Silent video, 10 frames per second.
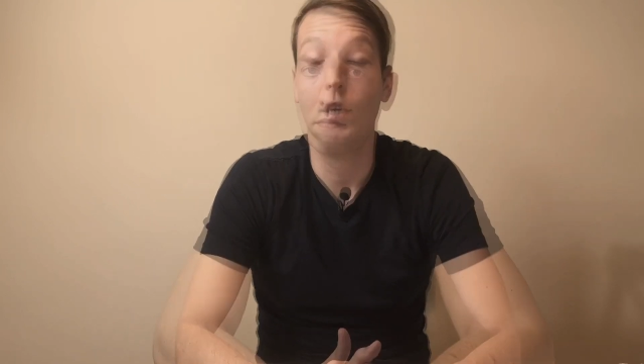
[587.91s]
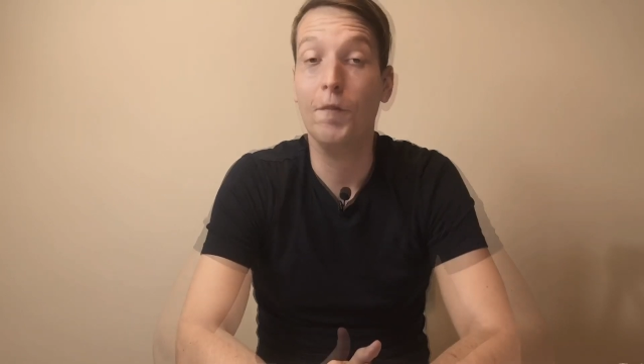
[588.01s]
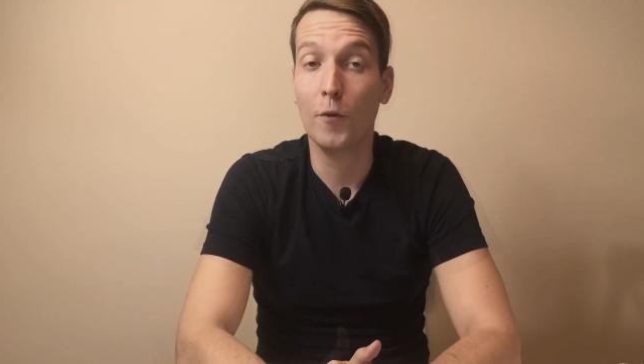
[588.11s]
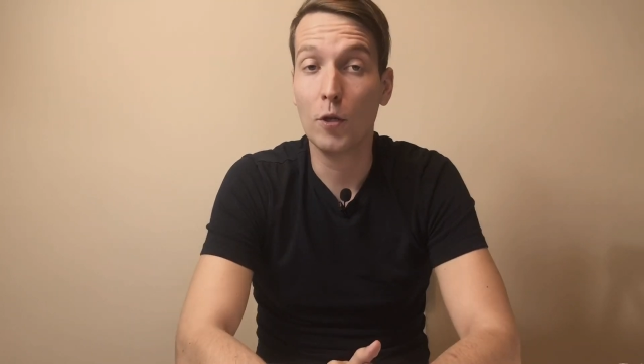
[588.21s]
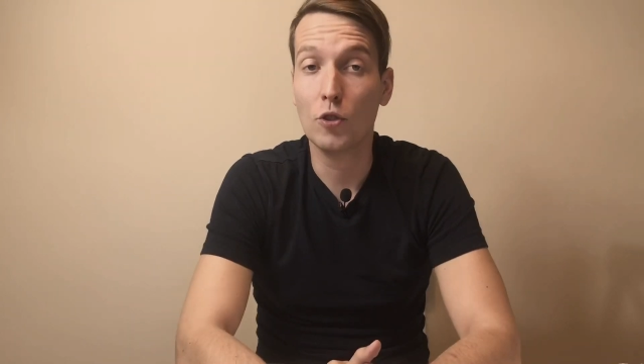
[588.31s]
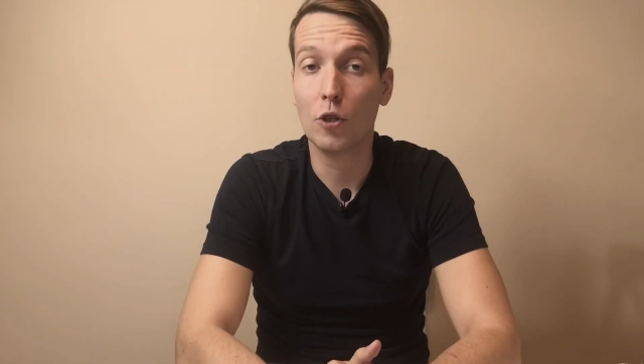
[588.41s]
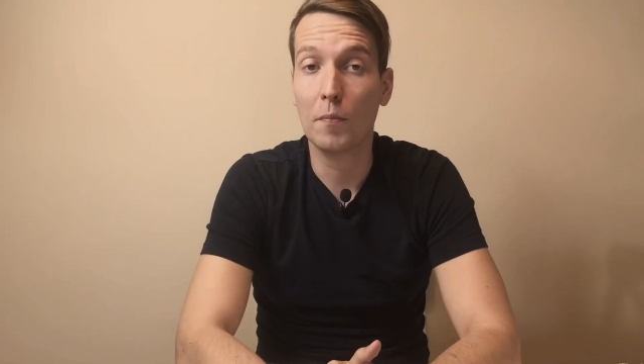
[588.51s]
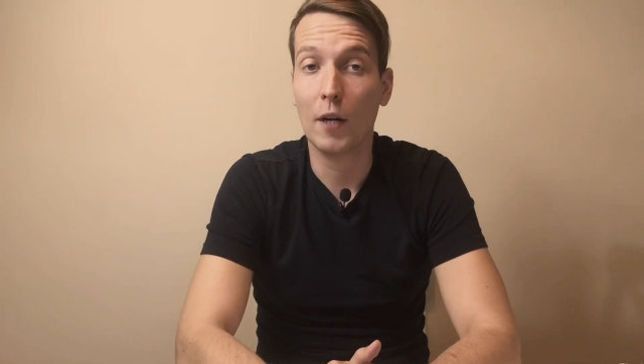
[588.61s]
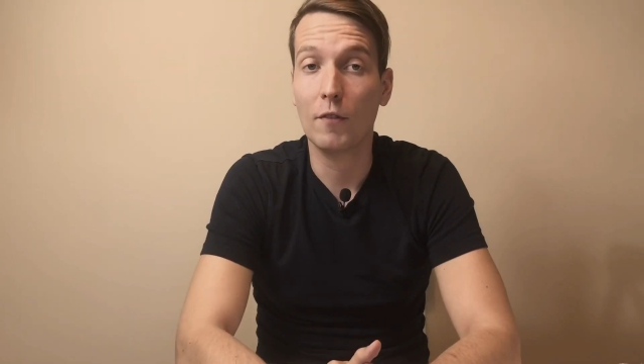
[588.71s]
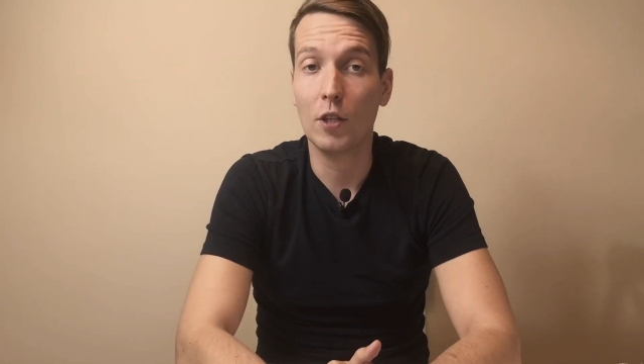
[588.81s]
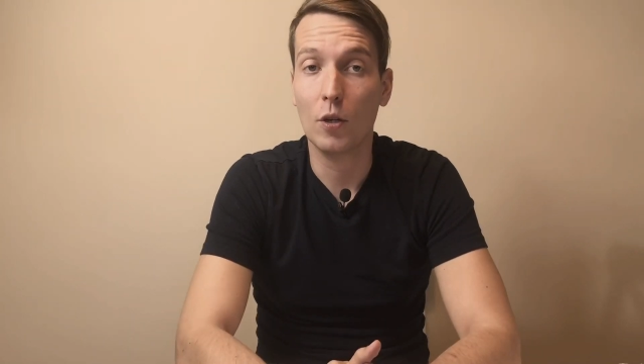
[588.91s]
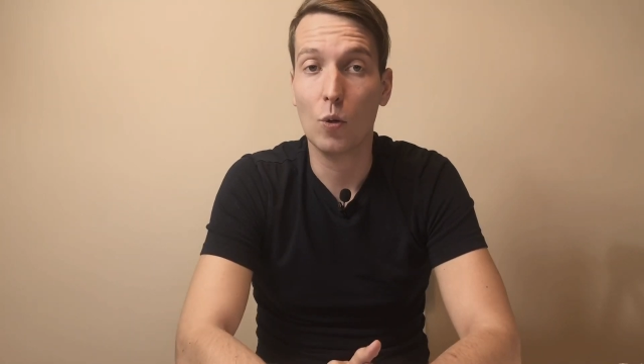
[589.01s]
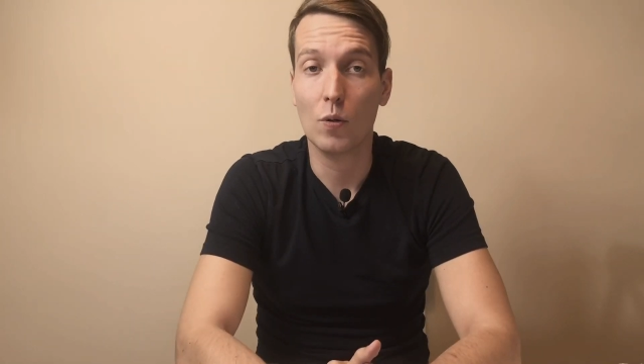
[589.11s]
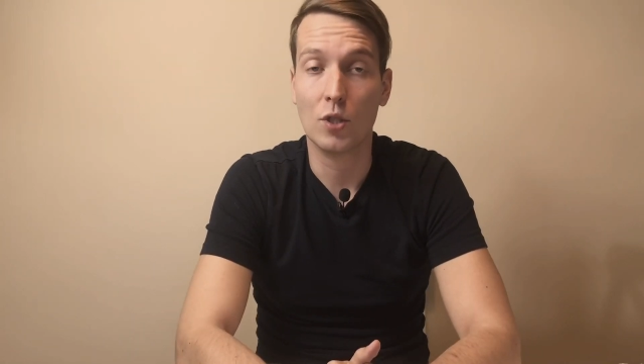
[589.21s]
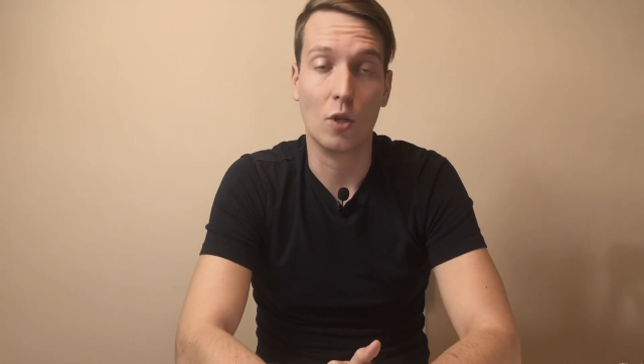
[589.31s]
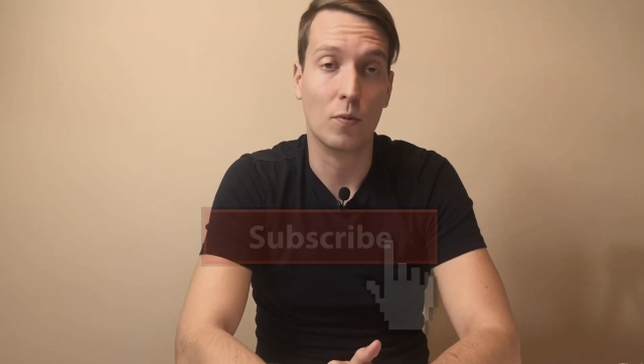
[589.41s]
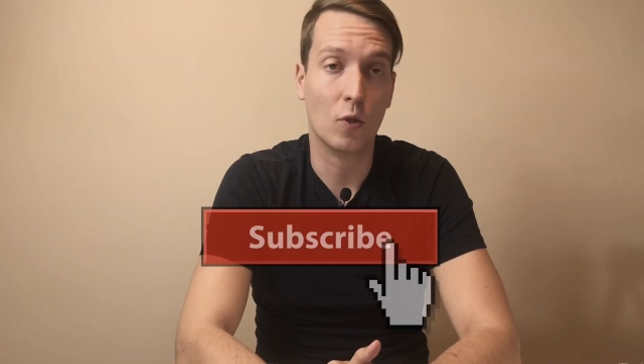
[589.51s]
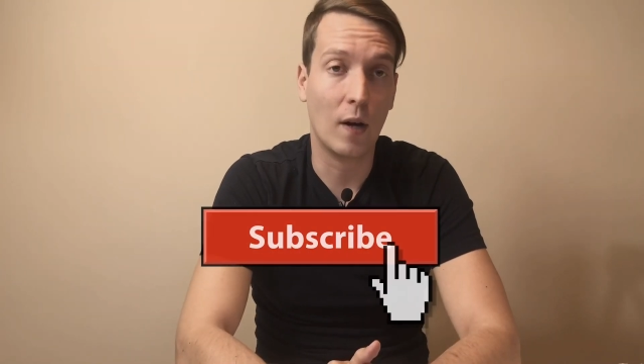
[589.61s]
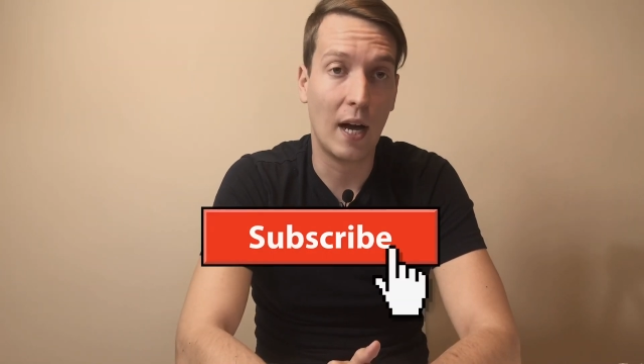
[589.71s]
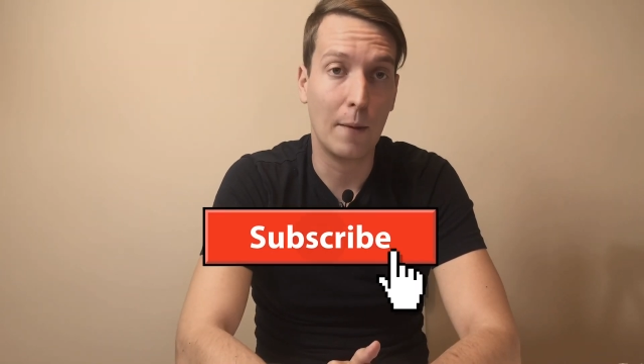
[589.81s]
If you enjoyed my video,
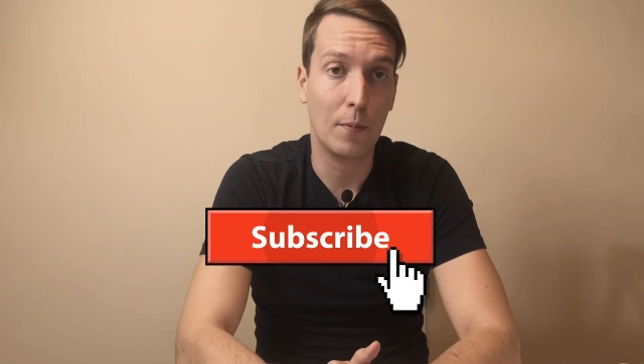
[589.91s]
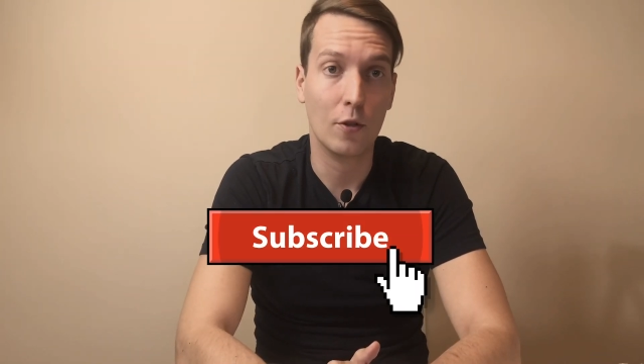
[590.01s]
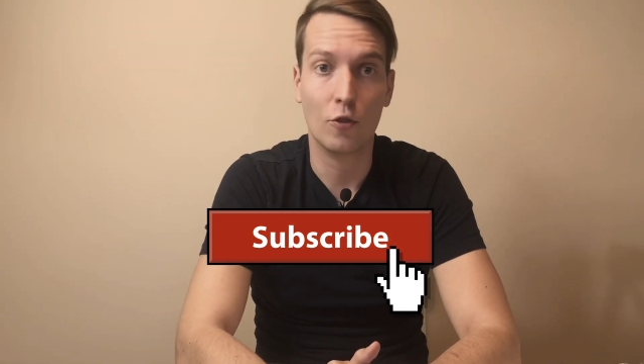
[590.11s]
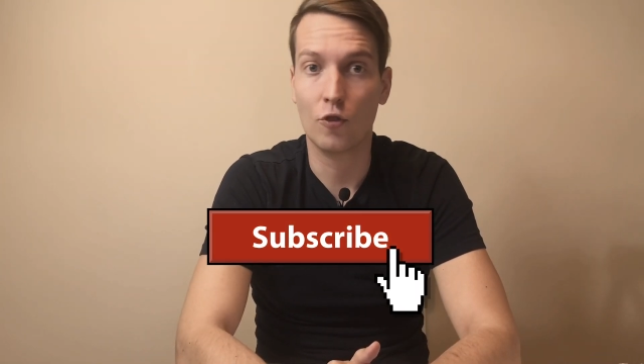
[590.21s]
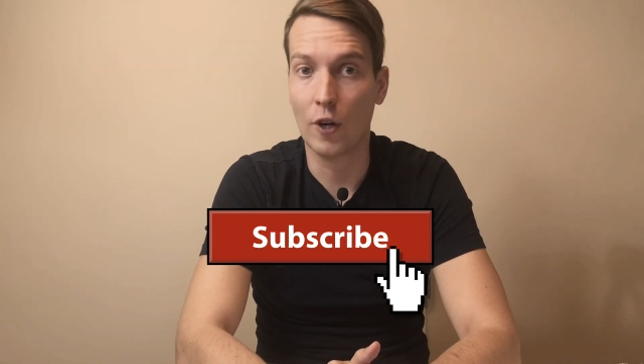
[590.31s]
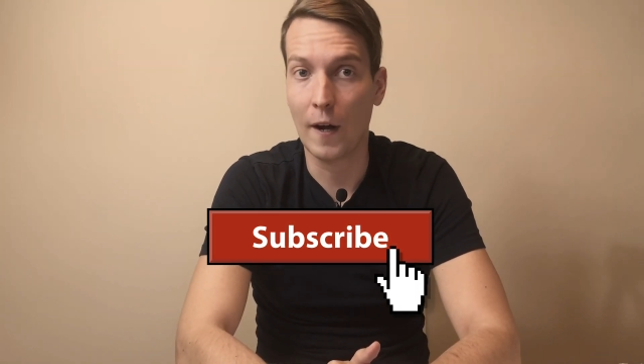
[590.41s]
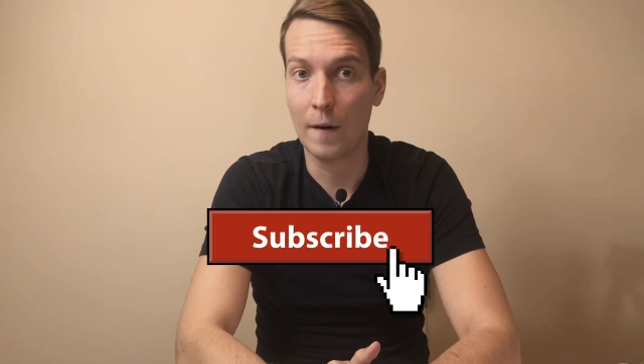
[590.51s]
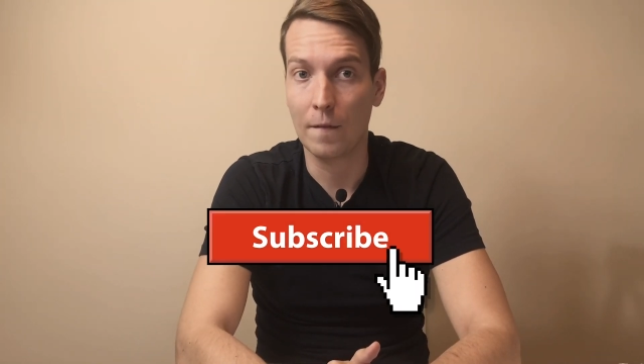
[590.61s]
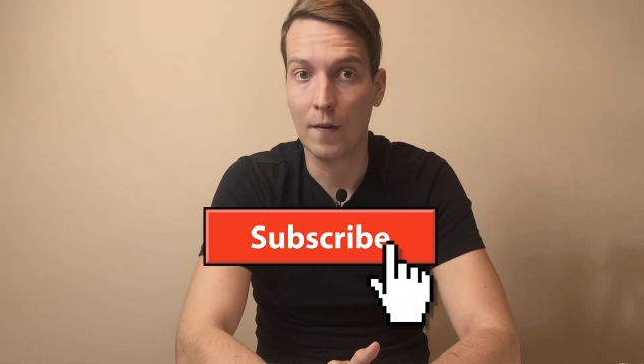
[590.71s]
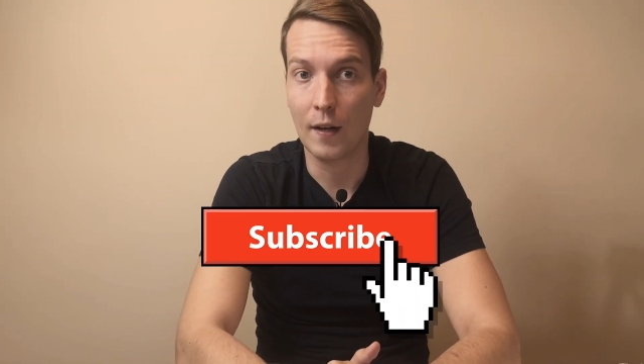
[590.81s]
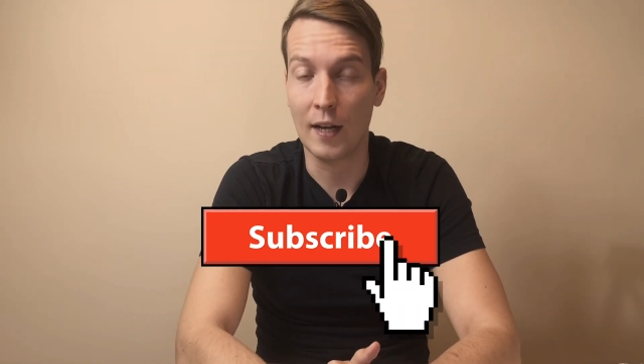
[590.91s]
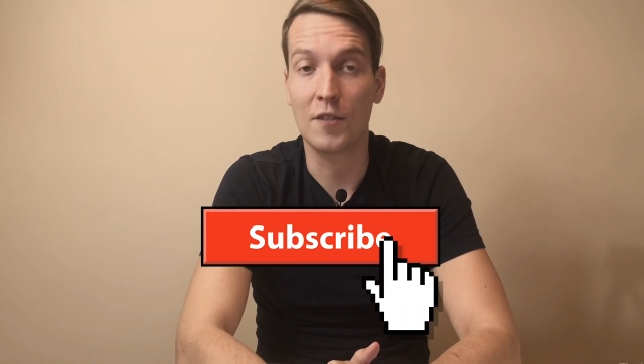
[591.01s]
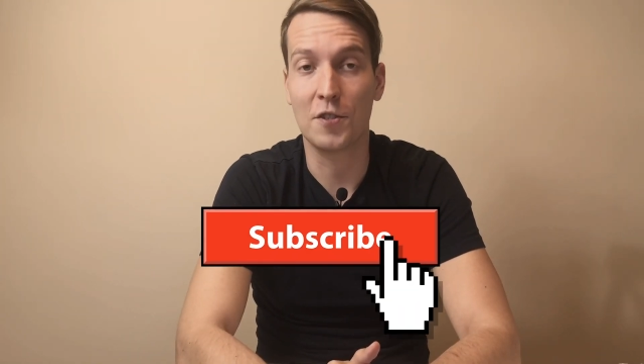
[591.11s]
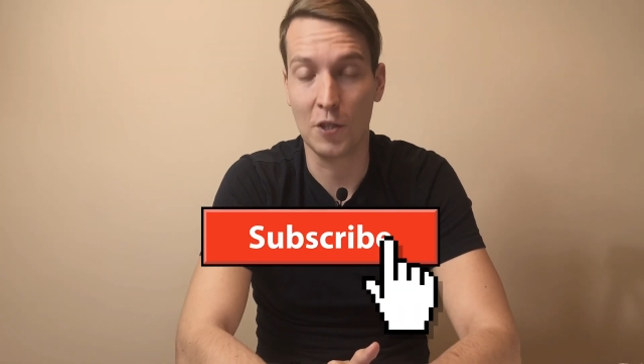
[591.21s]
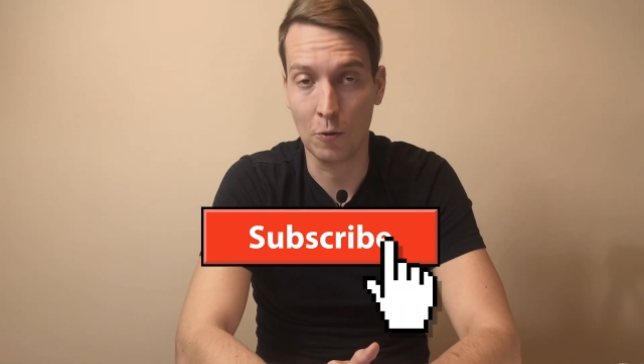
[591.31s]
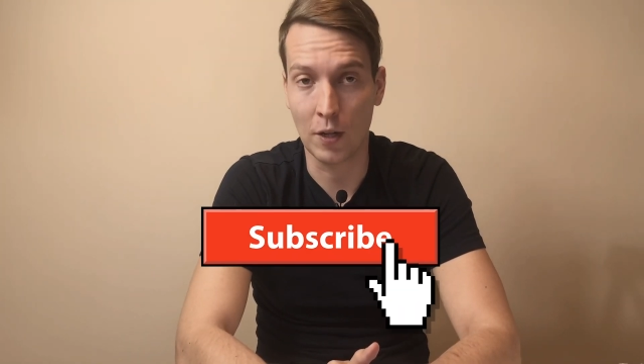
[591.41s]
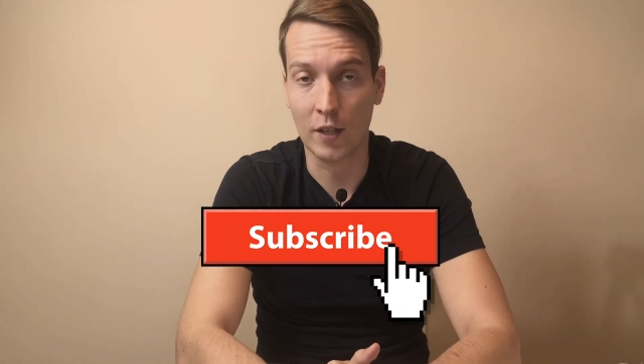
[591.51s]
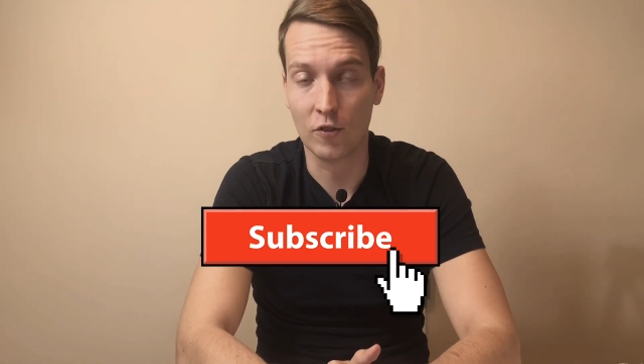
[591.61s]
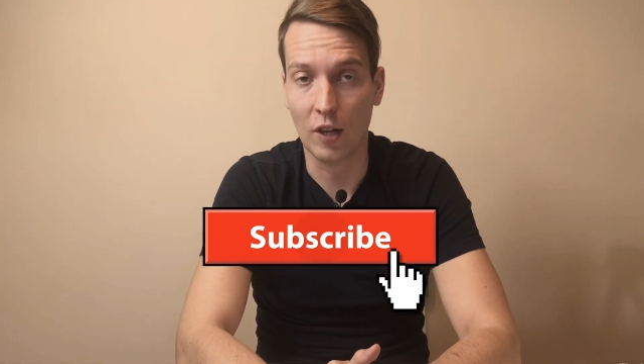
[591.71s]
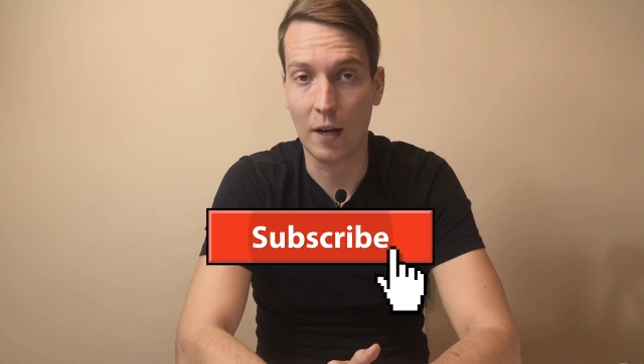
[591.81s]
subscribe, share and see you
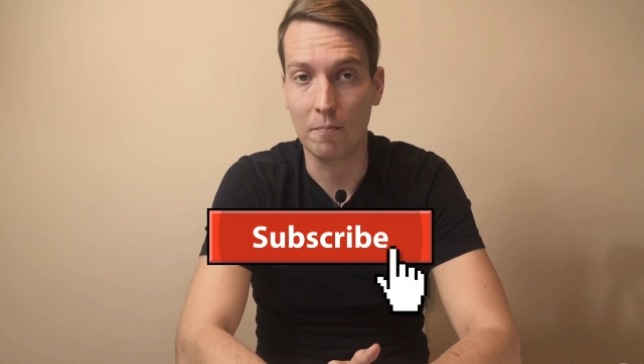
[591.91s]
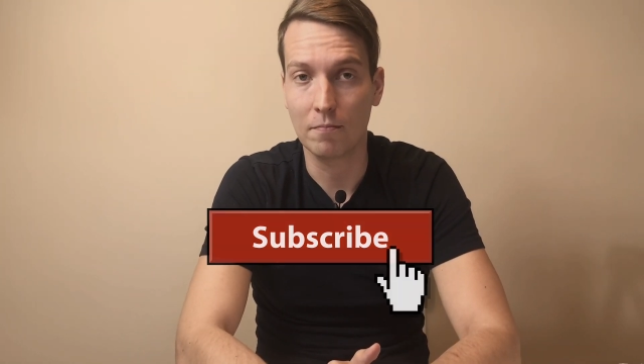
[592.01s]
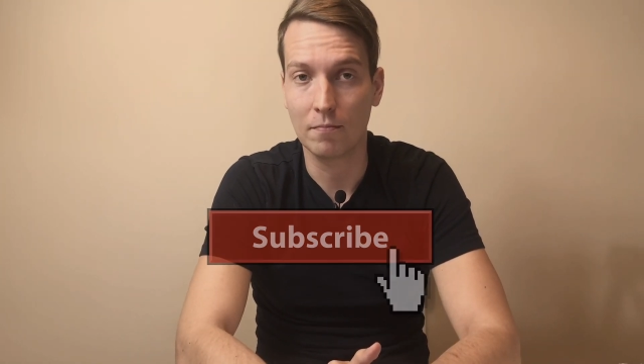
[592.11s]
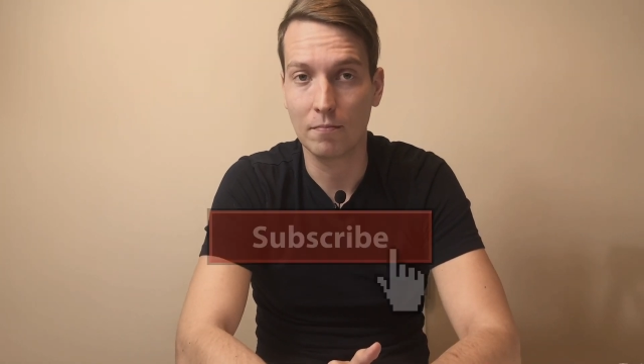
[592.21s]
next time.